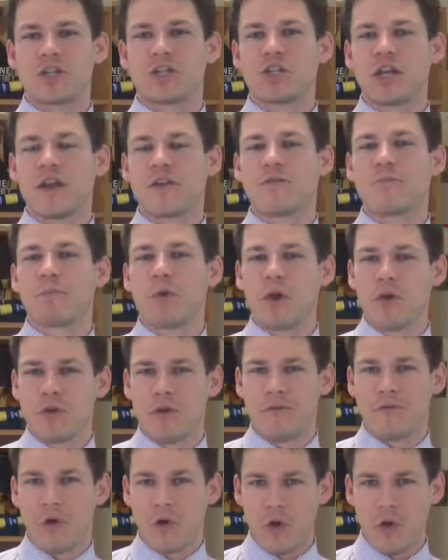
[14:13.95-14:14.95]
She is
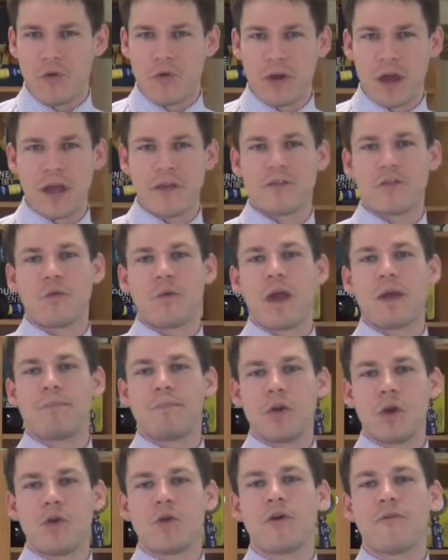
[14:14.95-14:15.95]
beautiful, okay? So a
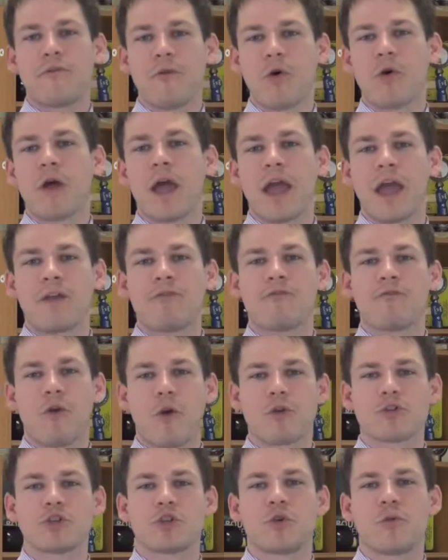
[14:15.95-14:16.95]
beautiful and
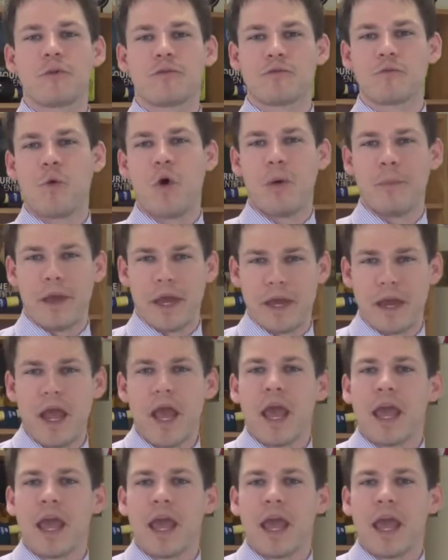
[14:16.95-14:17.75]
virtuous woman